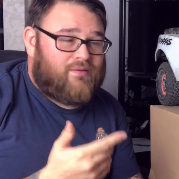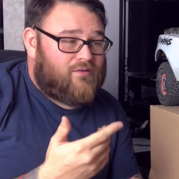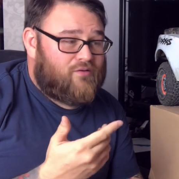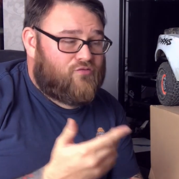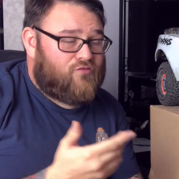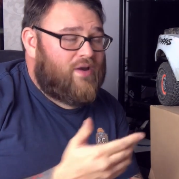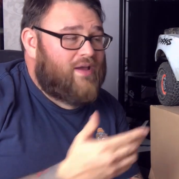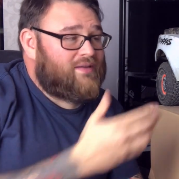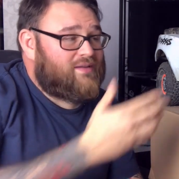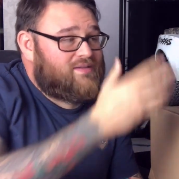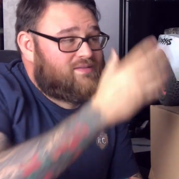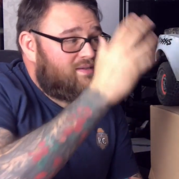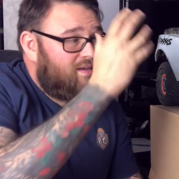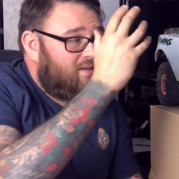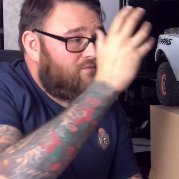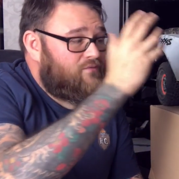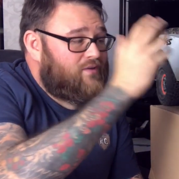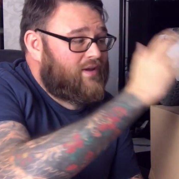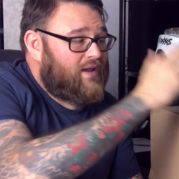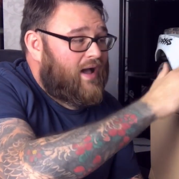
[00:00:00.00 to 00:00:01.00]
credit
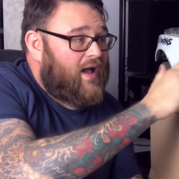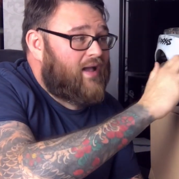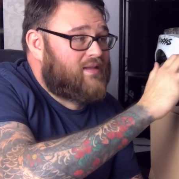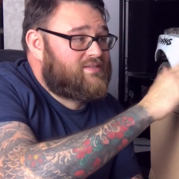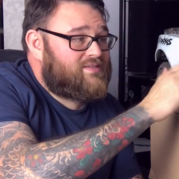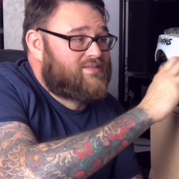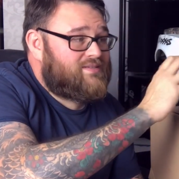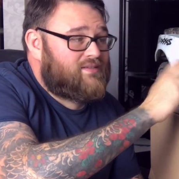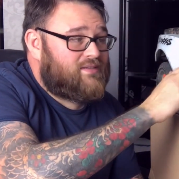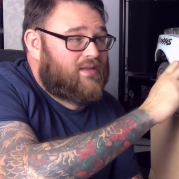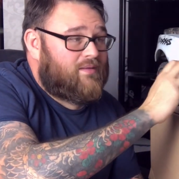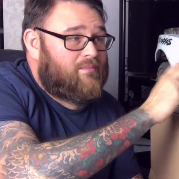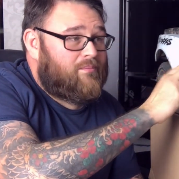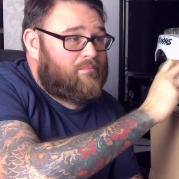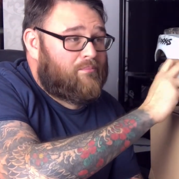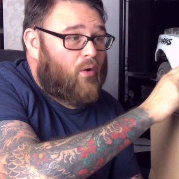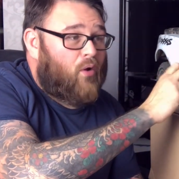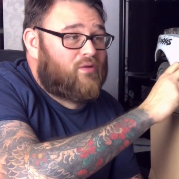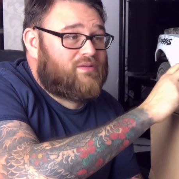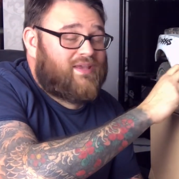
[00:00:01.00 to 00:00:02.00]
in regards to the
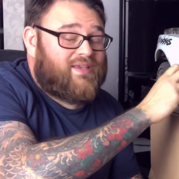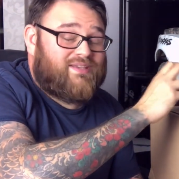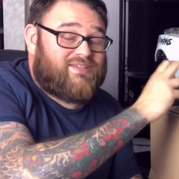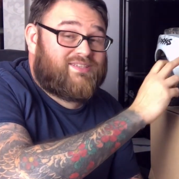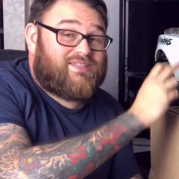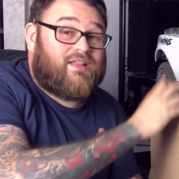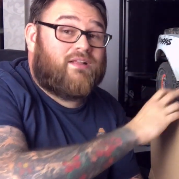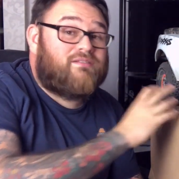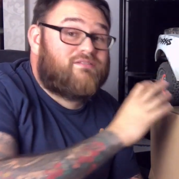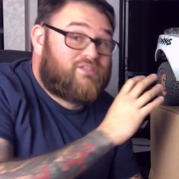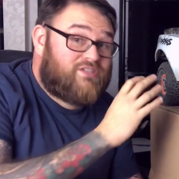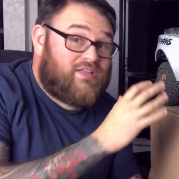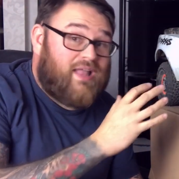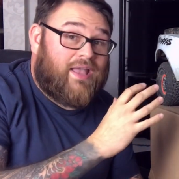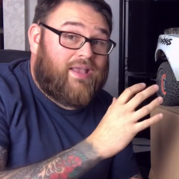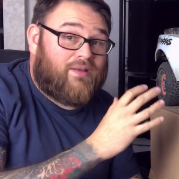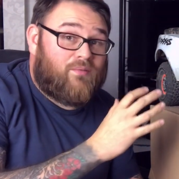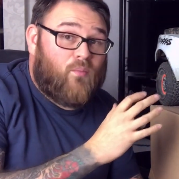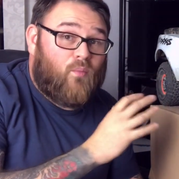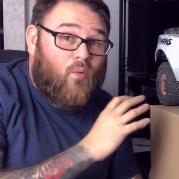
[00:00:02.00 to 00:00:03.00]
body still
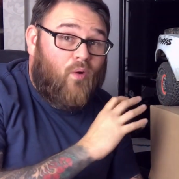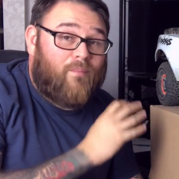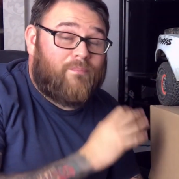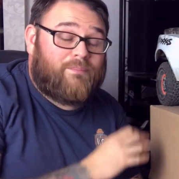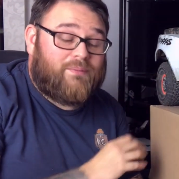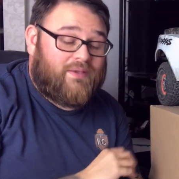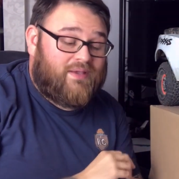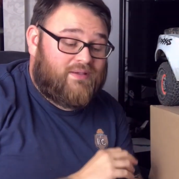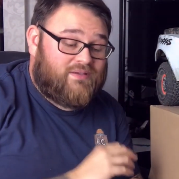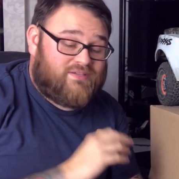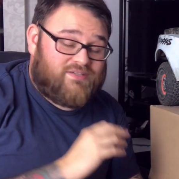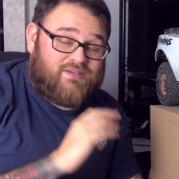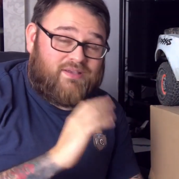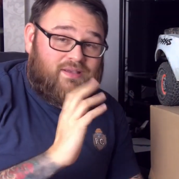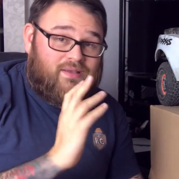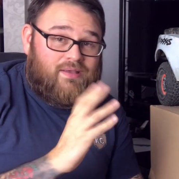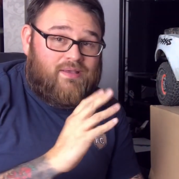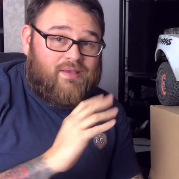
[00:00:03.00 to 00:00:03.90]
staying in one piece.